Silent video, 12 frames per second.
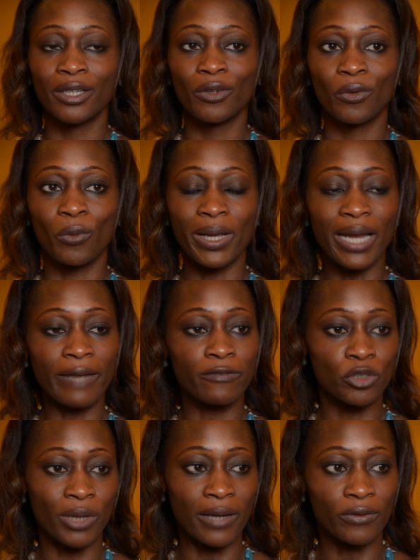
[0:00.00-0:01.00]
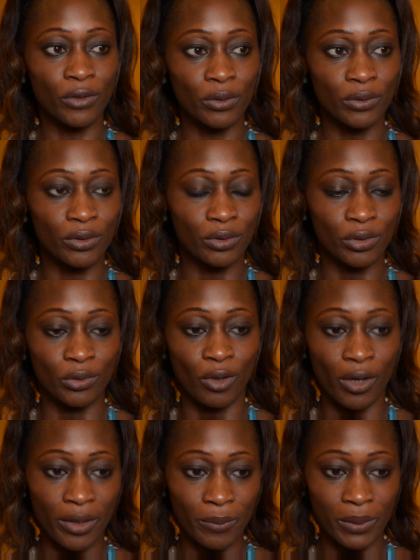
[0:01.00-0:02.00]
When I've traveled to
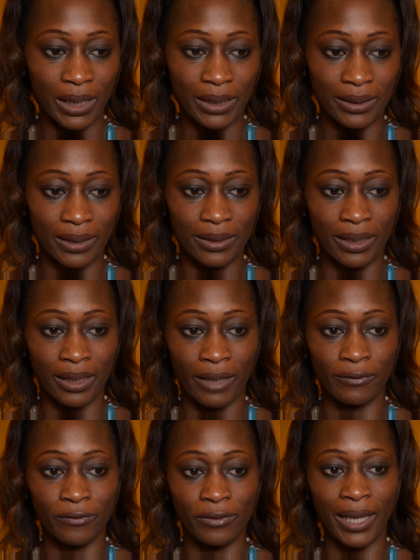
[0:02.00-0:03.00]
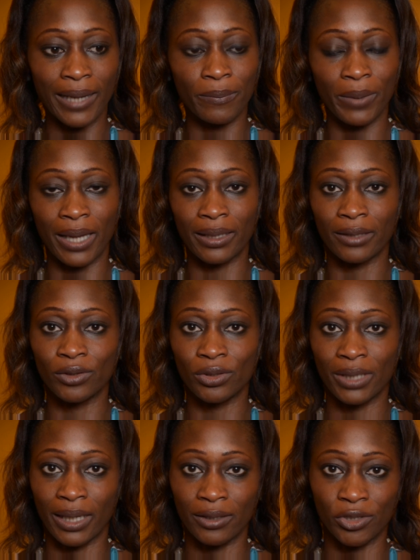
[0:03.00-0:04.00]
other places and I fly back into
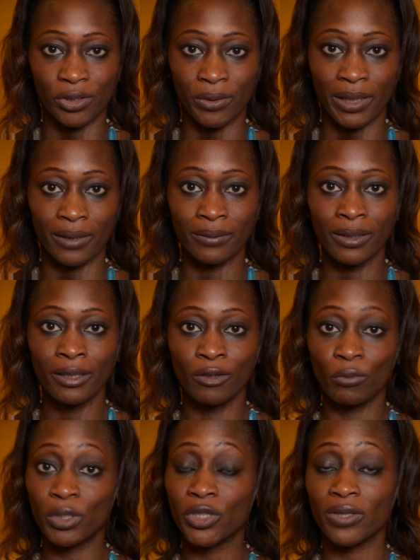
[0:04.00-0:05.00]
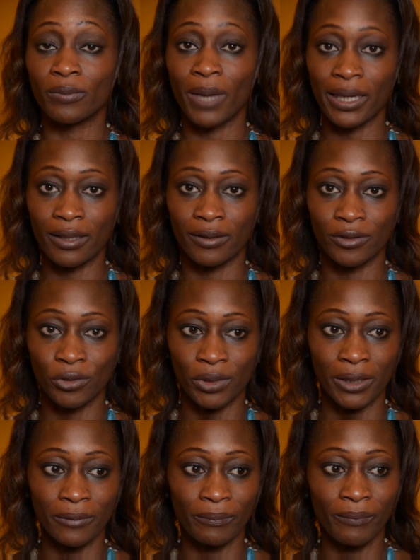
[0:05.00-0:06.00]
Nigeria, which is my
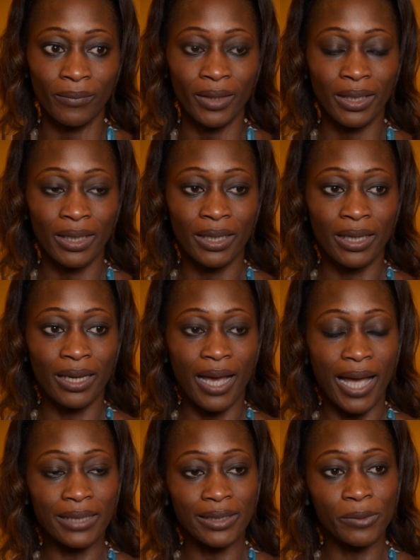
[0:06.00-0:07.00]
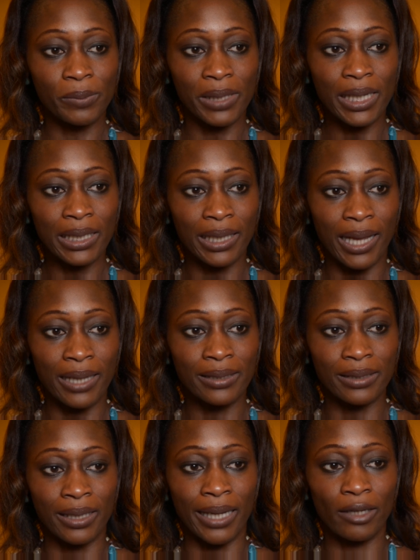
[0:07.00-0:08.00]
country, as the plane lands
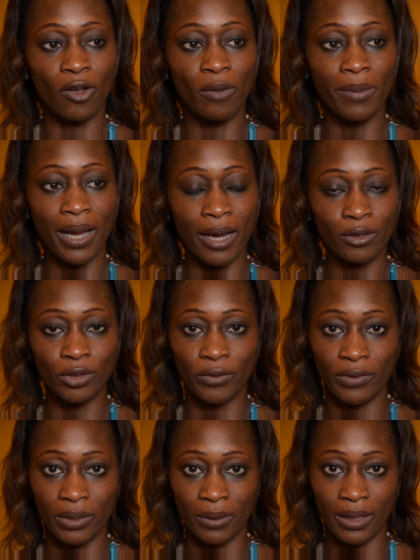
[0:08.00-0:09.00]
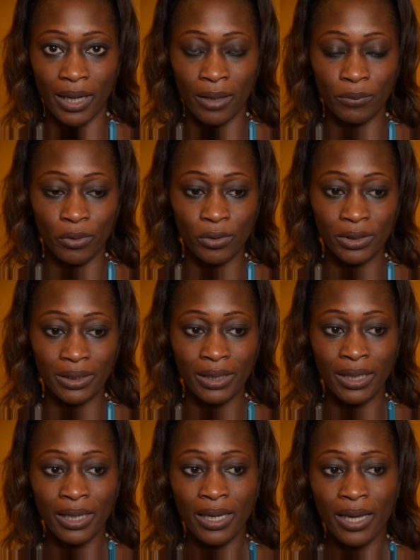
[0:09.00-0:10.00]
and I come out of the airport,
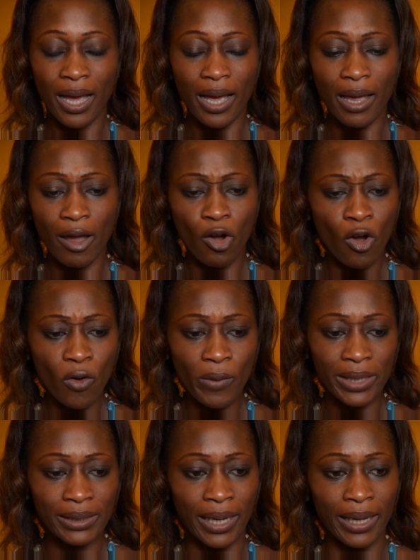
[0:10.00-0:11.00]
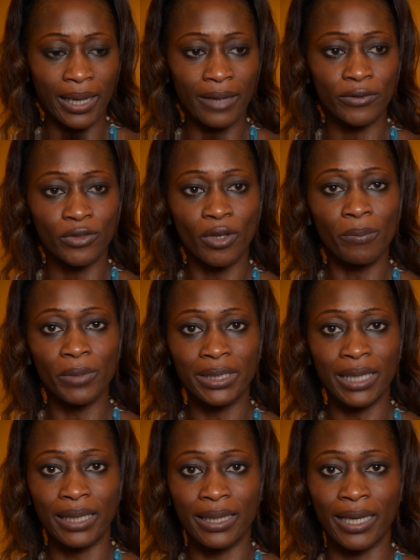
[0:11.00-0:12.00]
always I have somebody
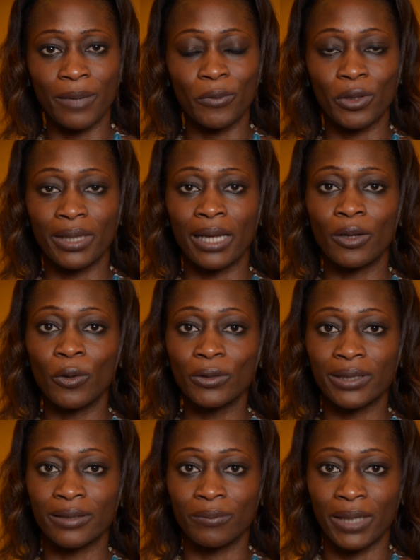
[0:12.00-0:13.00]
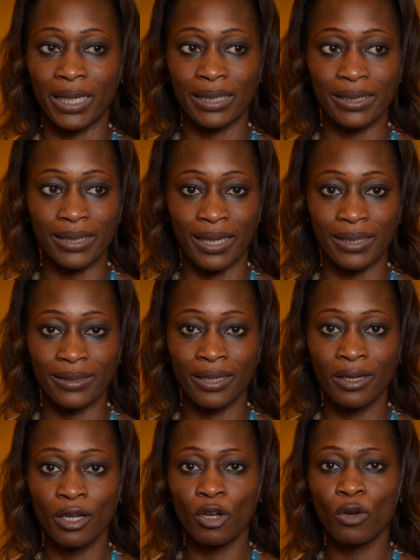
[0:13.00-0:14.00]
at the airport that looks at me and says,
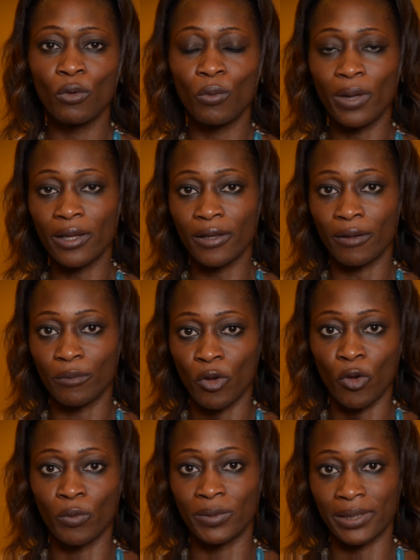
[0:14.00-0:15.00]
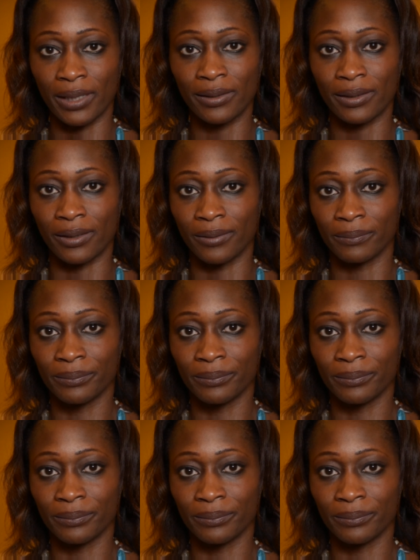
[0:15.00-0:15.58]
"Welcome home, sister."